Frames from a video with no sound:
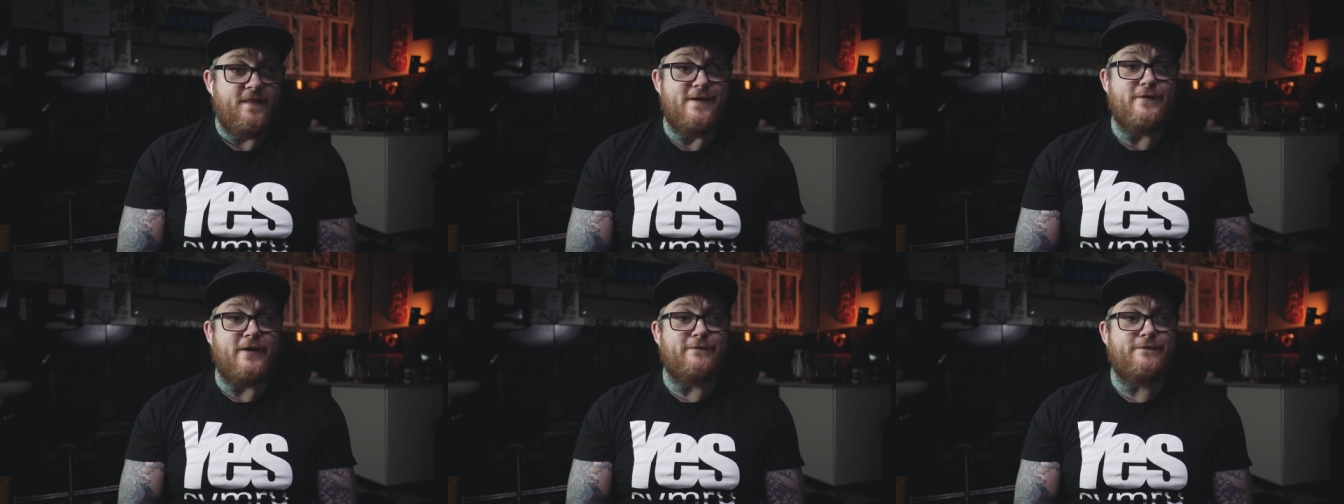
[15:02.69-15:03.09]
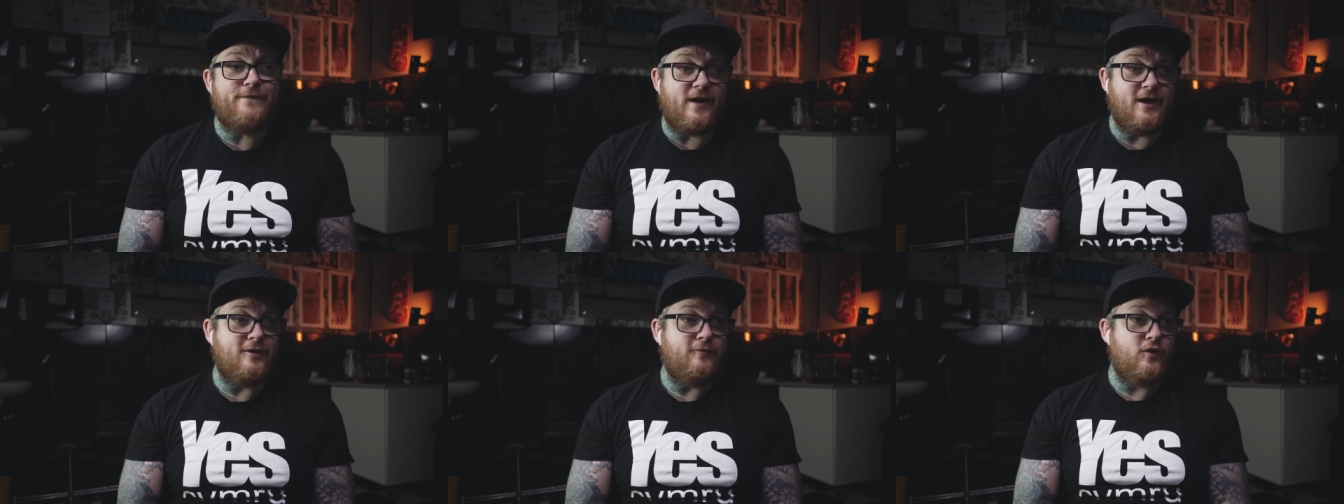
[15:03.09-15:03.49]
They've had
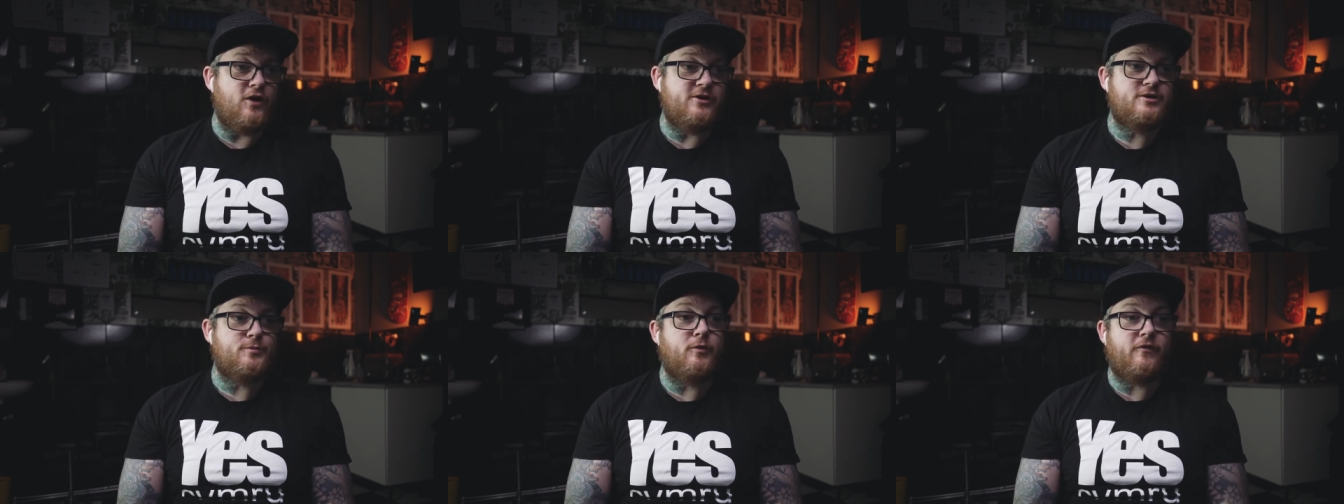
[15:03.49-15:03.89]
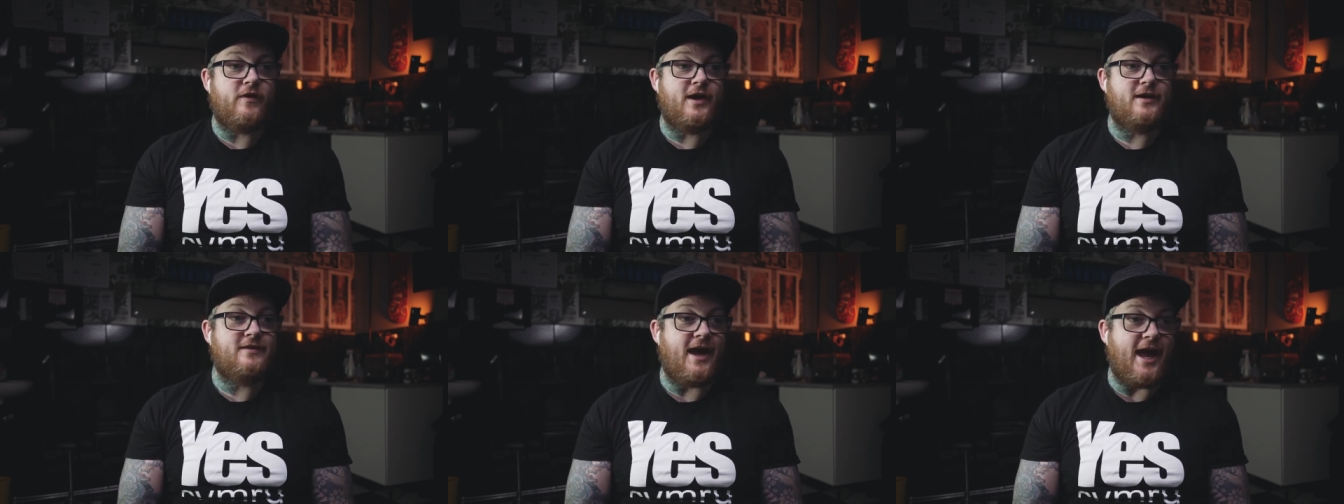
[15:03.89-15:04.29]
5 years to
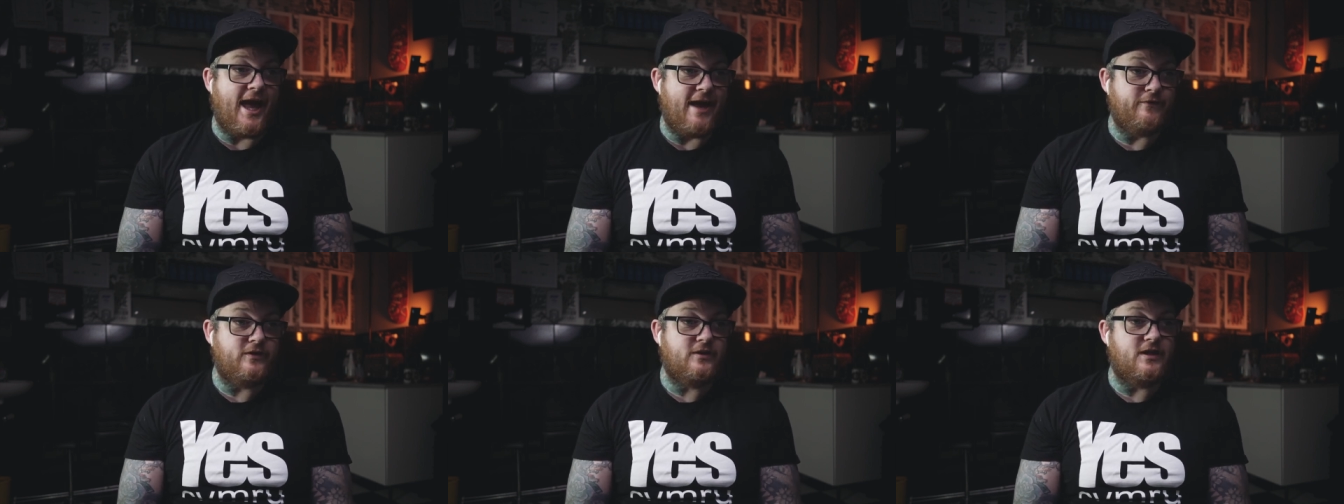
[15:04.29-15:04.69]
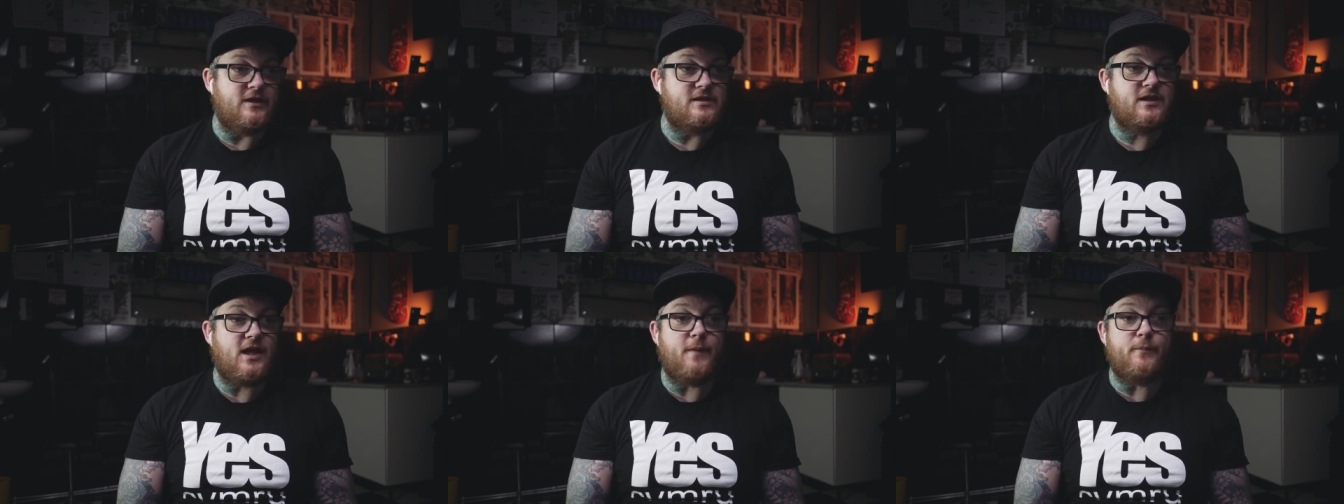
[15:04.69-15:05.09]
provide the
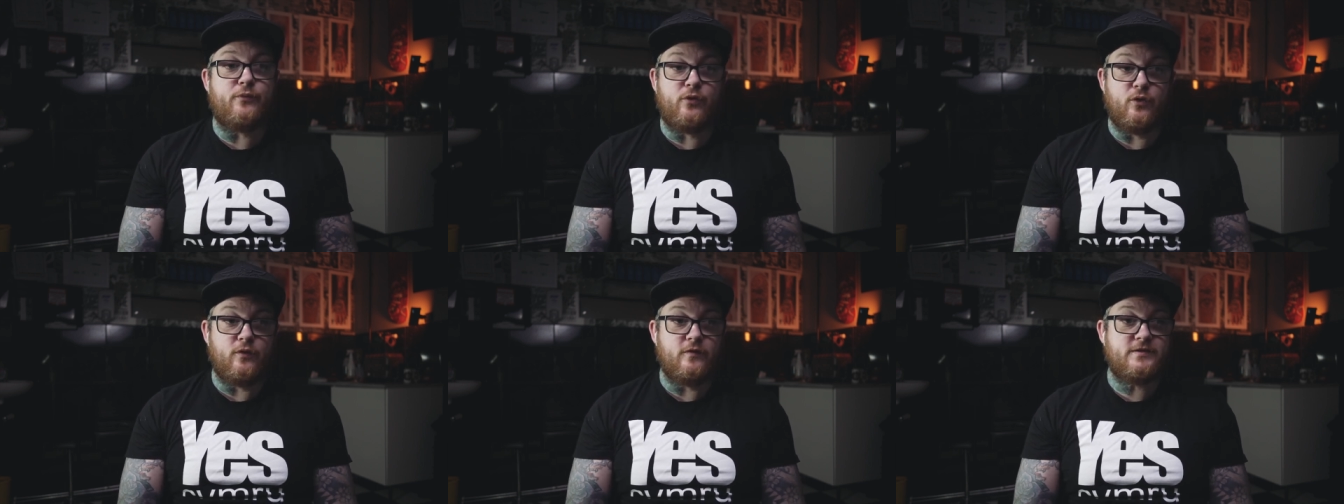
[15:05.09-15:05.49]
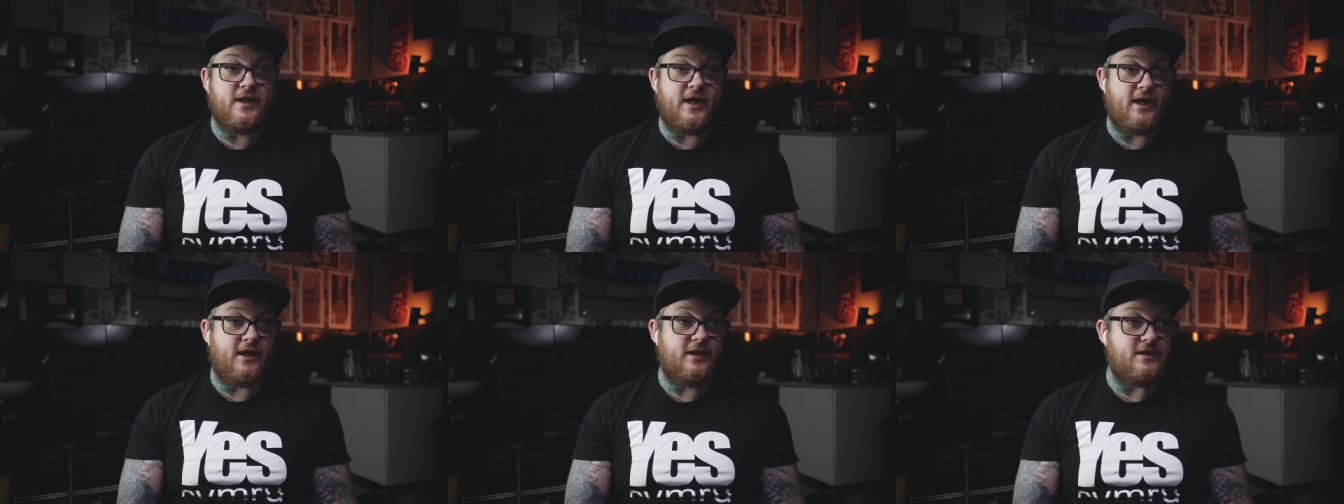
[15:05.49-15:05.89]
evidence that proves
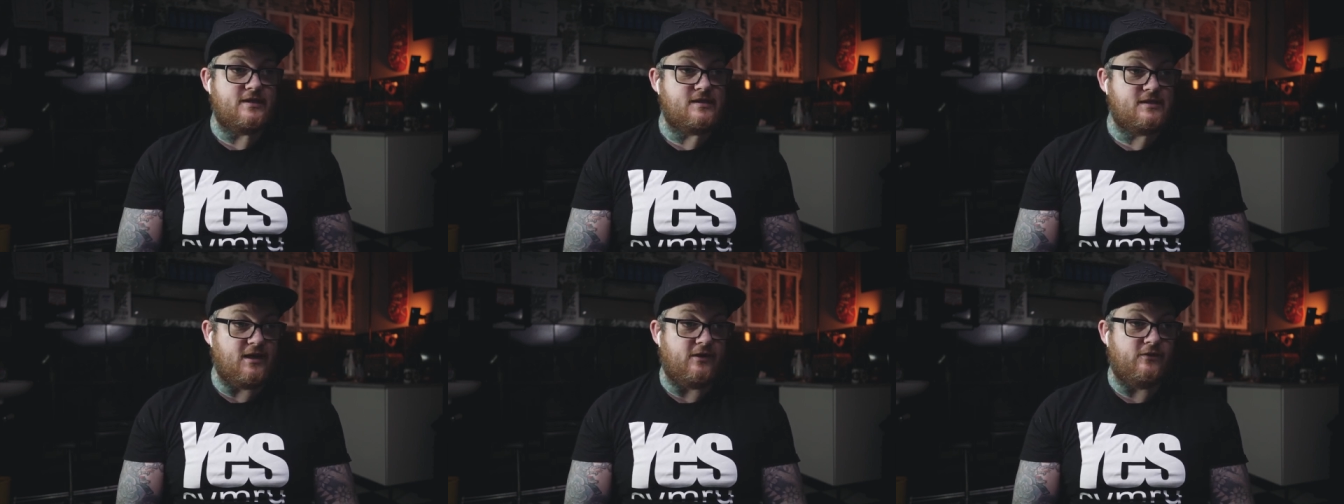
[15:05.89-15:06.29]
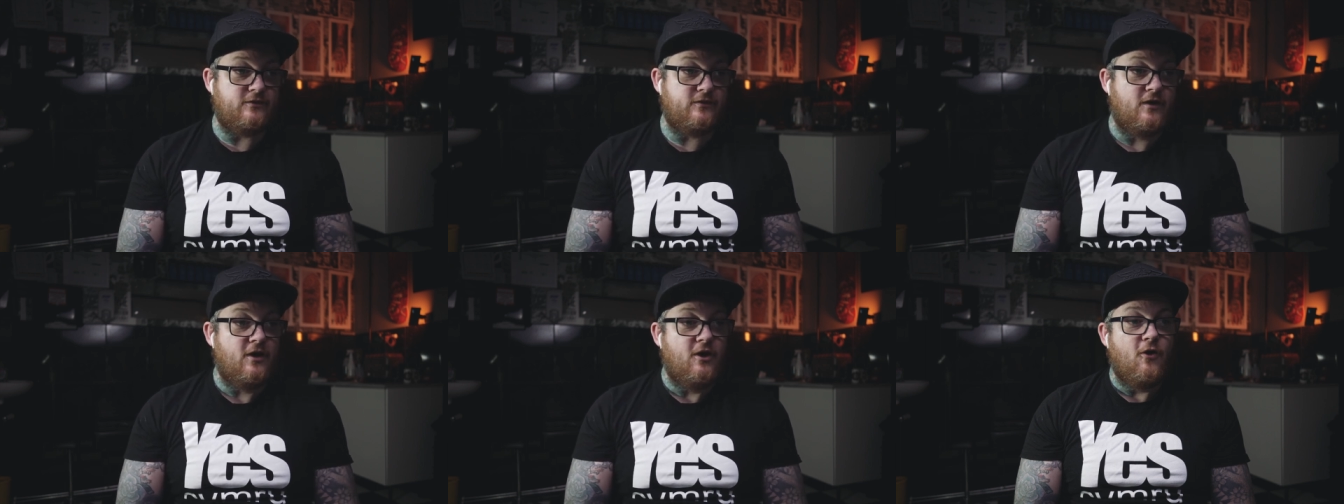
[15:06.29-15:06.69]
the ink is safe.